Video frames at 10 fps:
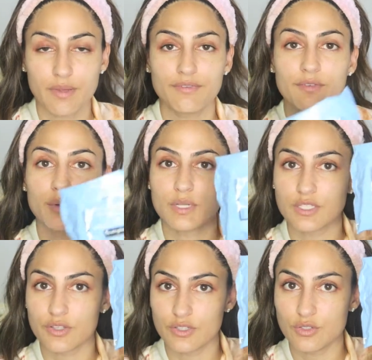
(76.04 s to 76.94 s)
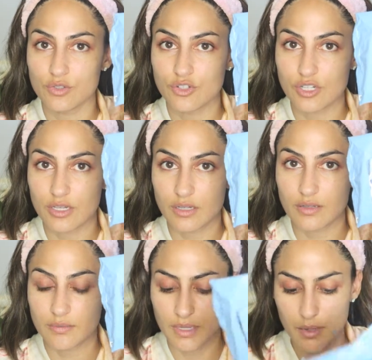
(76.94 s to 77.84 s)
my favorite ones are these
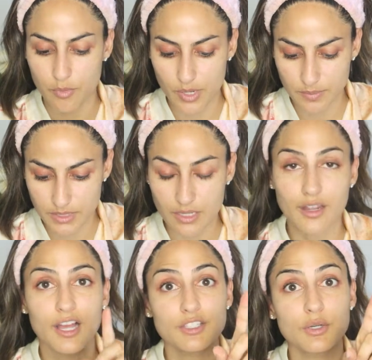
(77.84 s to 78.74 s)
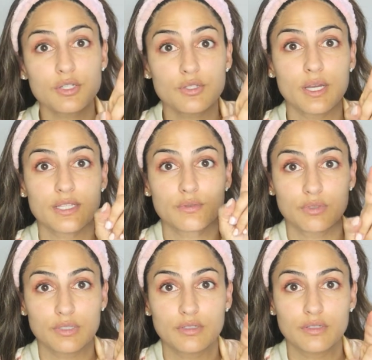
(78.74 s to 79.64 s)
Neutrogena makeup wipes. Costco also has a
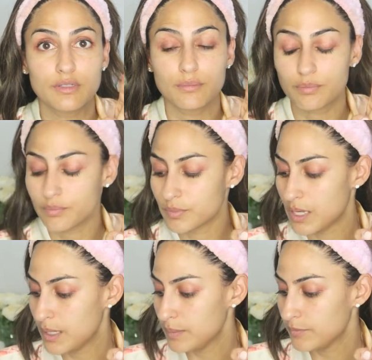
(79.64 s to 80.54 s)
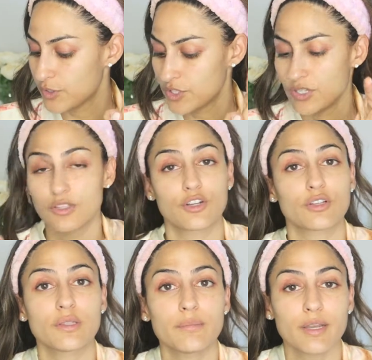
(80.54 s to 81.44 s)
really good version, the
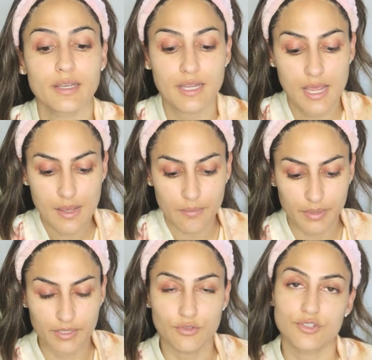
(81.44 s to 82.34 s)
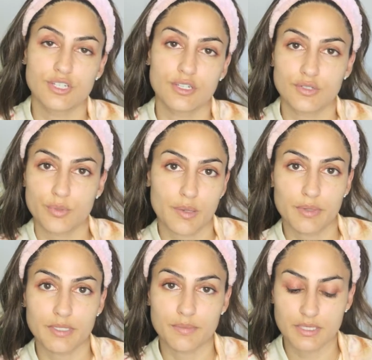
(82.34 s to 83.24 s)
Kirkland brand, but Neutrogena is what I
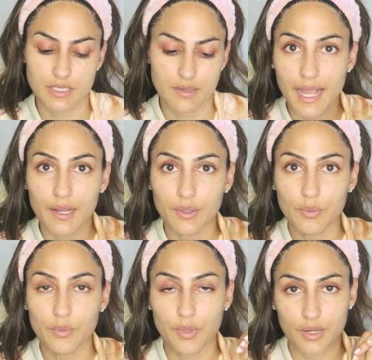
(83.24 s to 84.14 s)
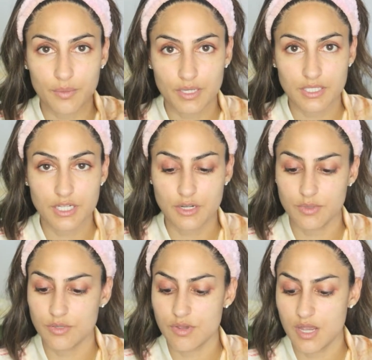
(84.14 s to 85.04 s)
picked up this time. Now, what I want to share
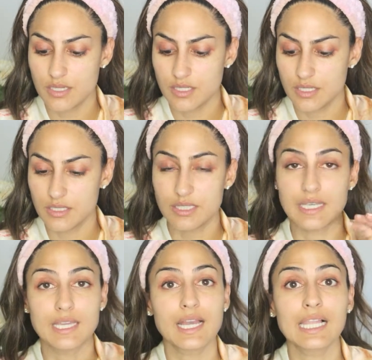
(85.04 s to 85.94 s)
with you guys is the